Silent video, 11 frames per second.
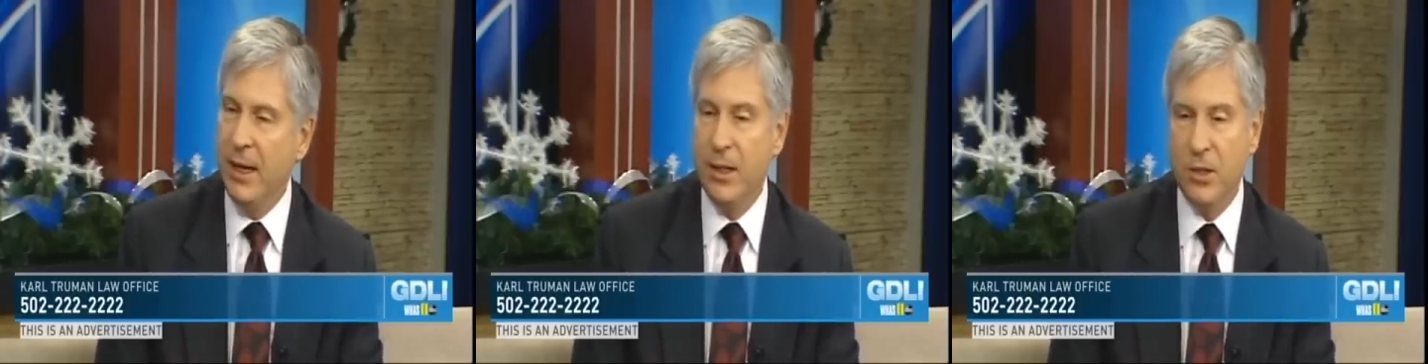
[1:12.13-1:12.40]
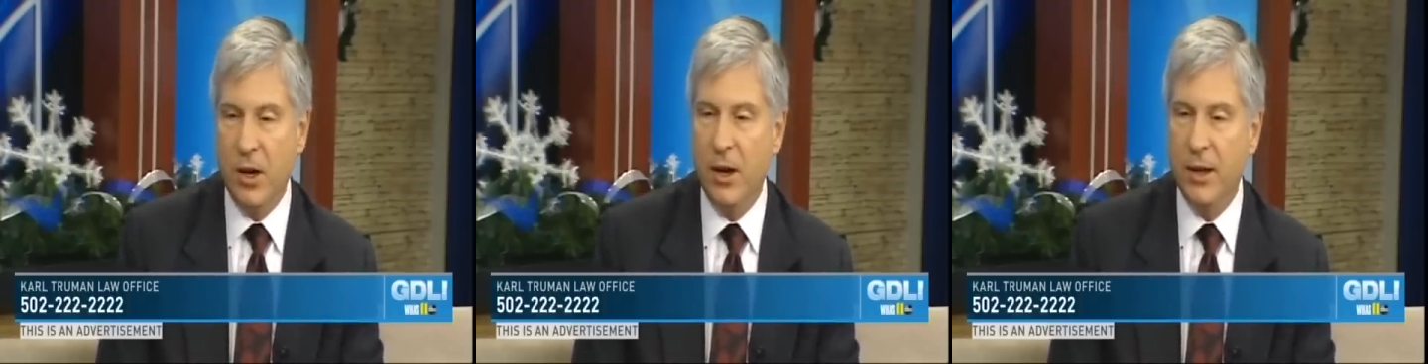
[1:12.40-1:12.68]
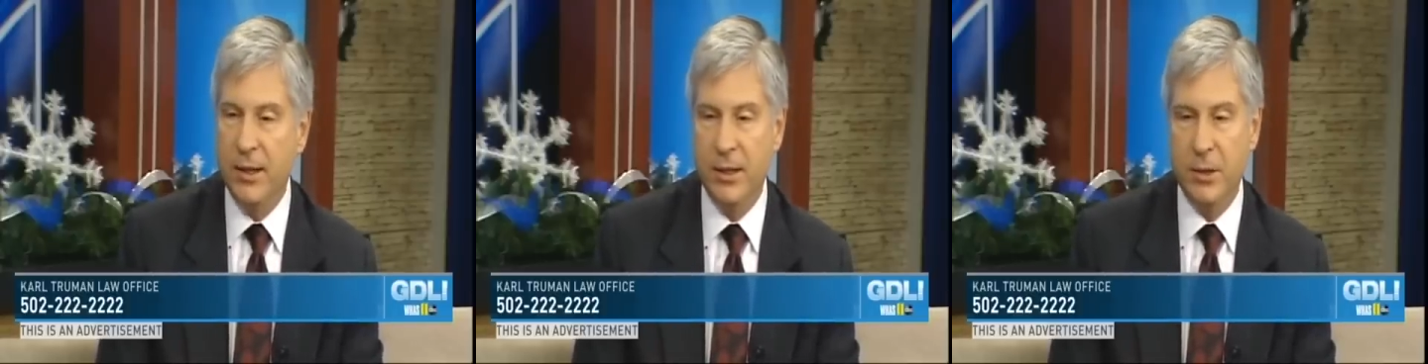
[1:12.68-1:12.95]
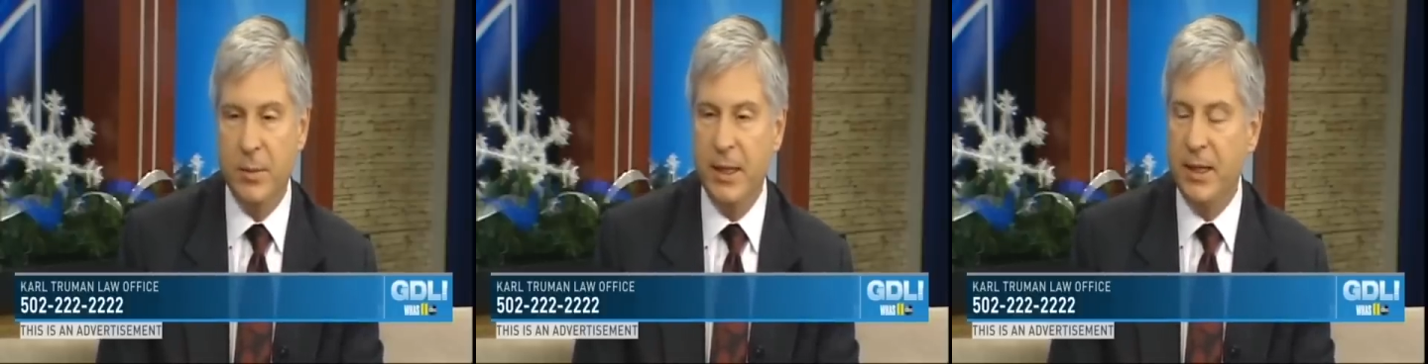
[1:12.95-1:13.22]
and it's caused, and
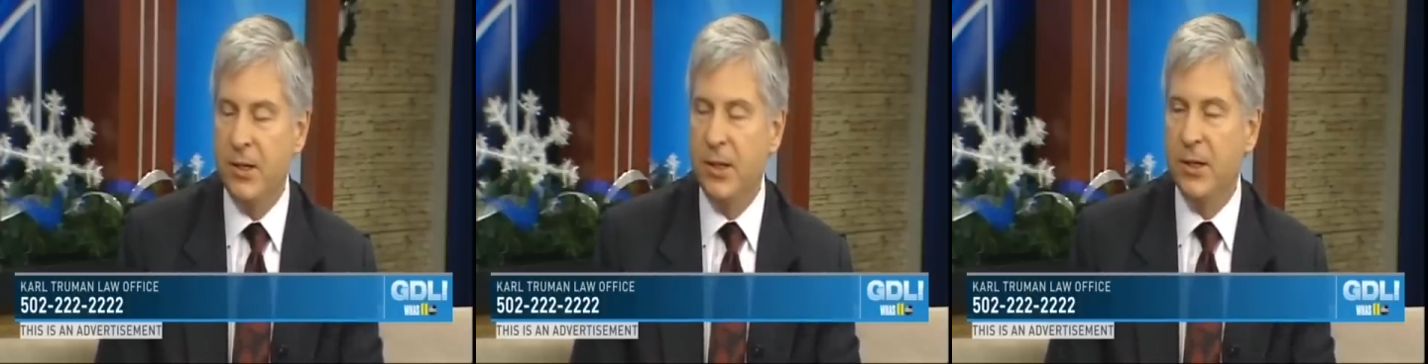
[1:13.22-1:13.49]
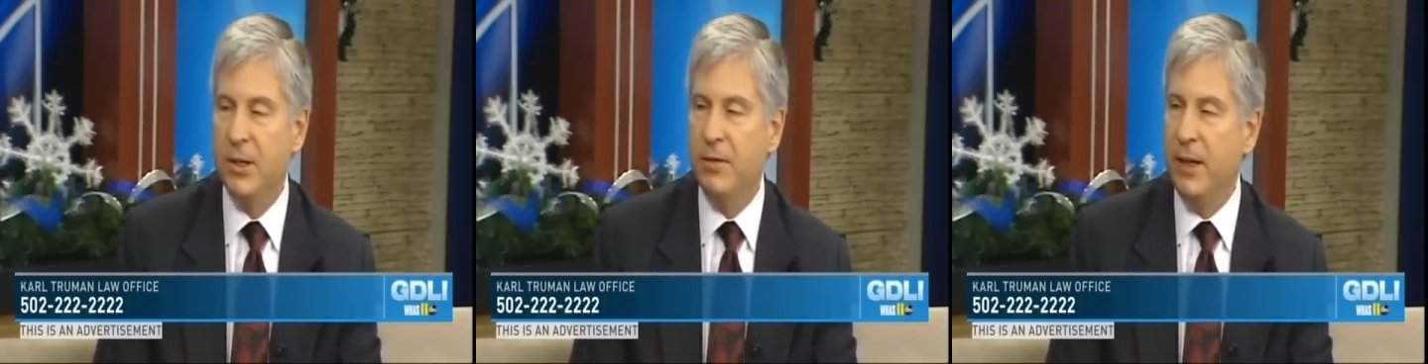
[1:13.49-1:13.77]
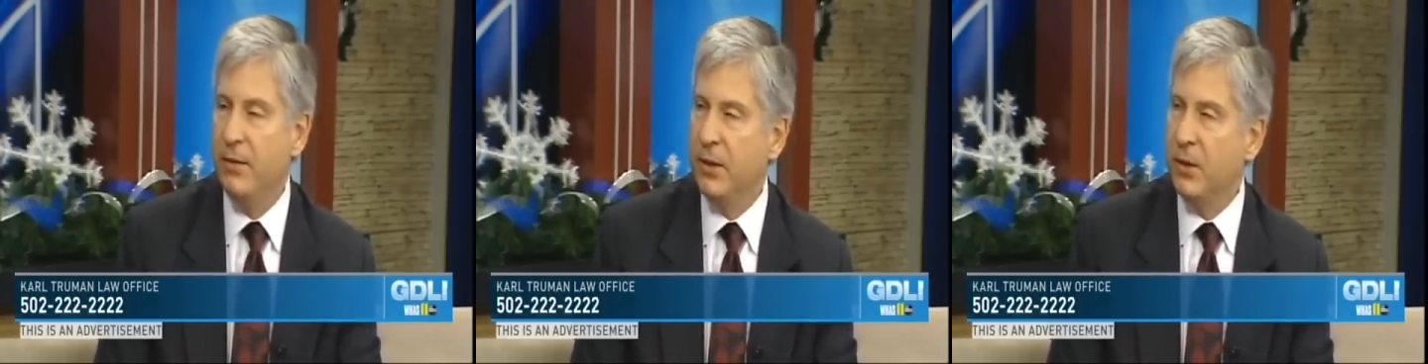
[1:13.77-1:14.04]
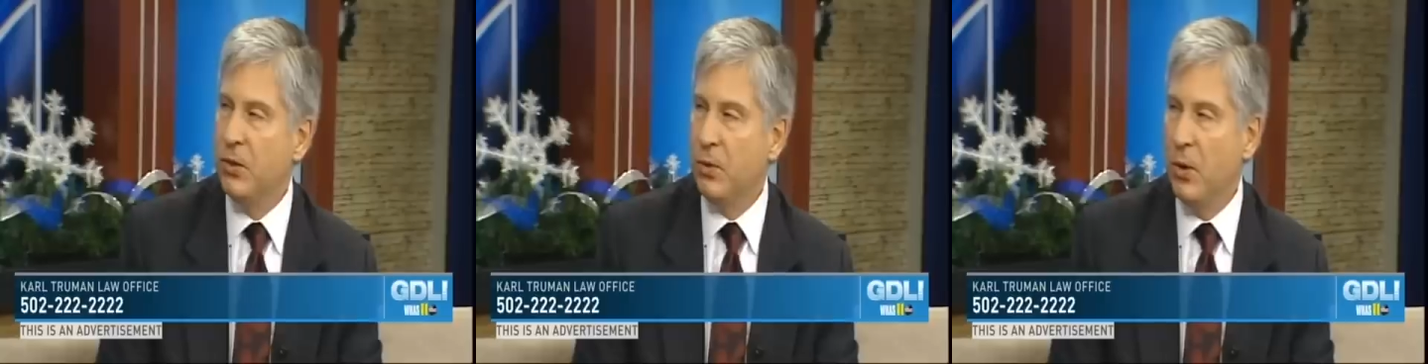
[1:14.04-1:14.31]
there have been incidents of
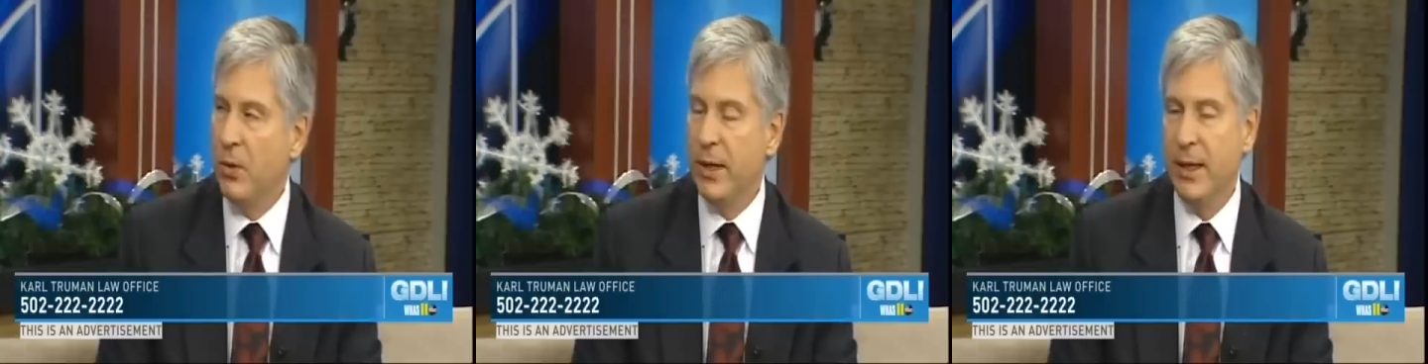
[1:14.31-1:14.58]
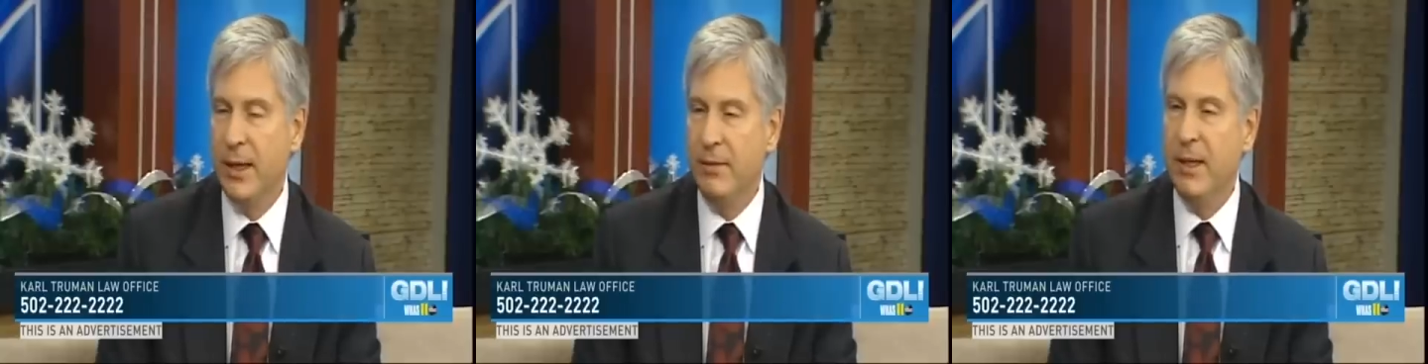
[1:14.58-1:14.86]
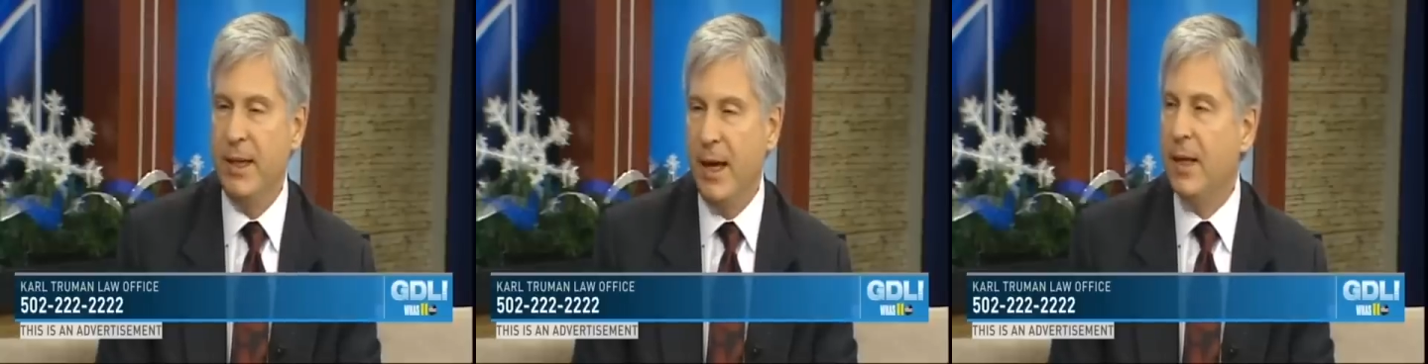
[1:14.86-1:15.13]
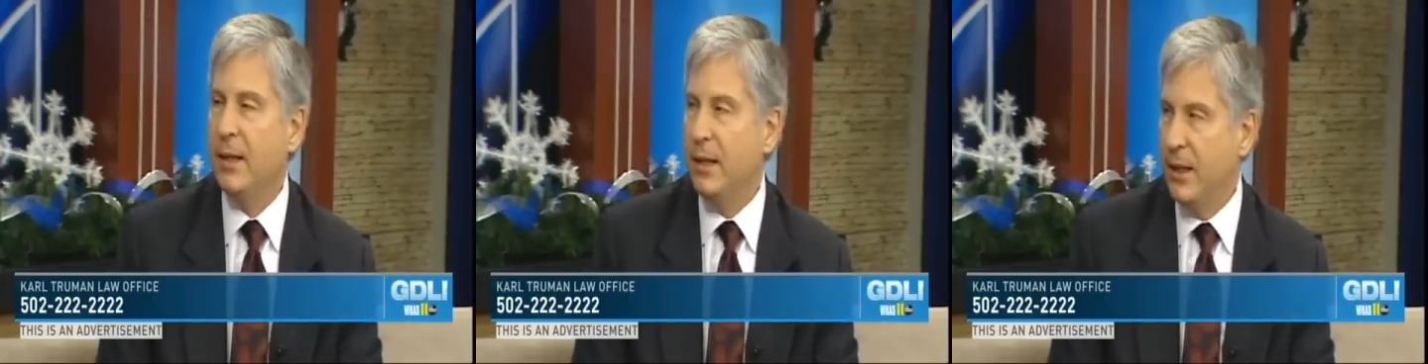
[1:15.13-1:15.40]
even stroke and even
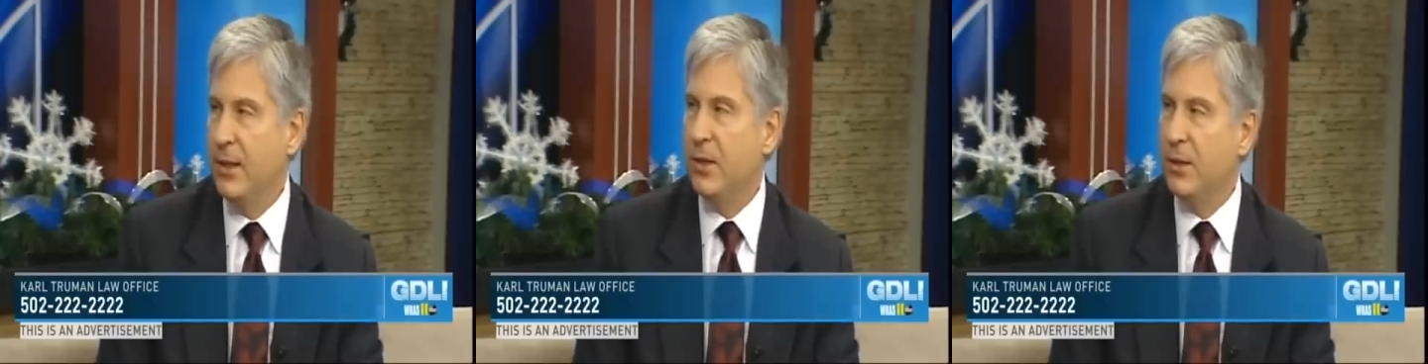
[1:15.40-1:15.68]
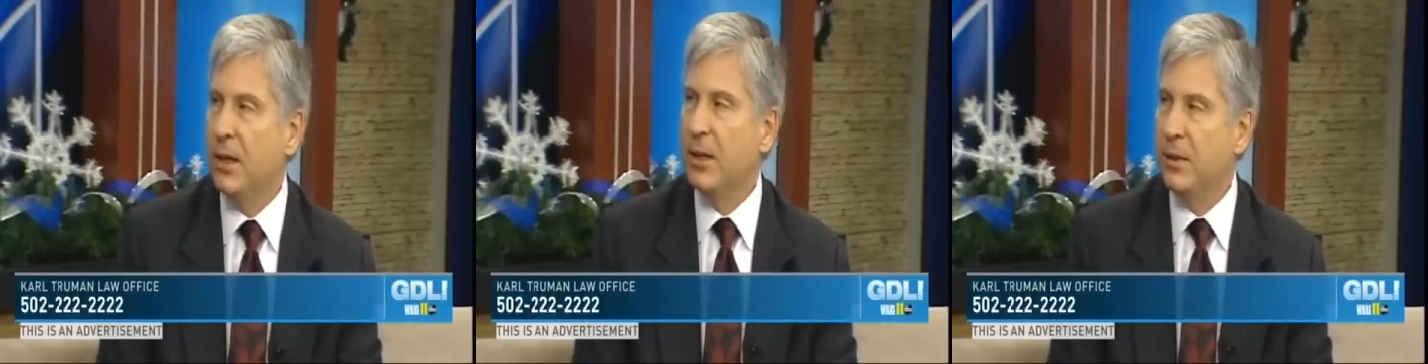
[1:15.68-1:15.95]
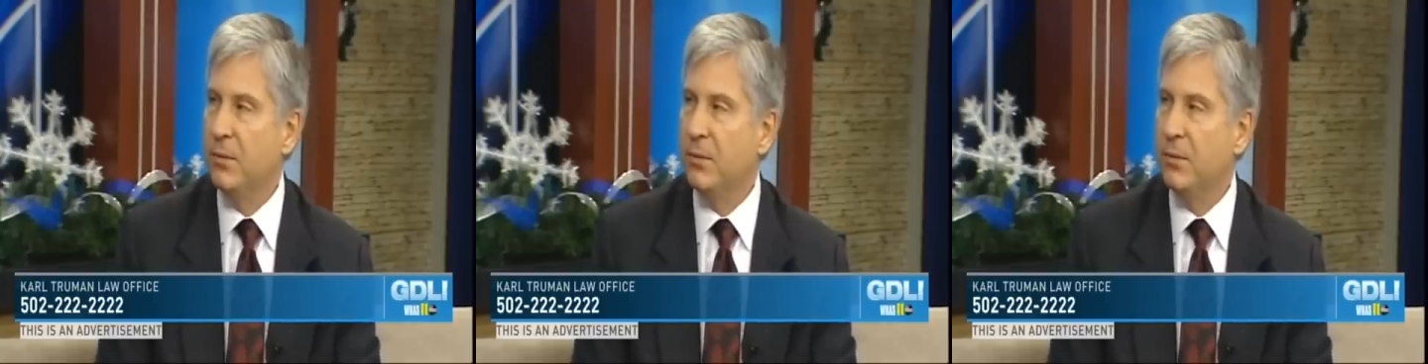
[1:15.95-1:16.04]
death in these uh,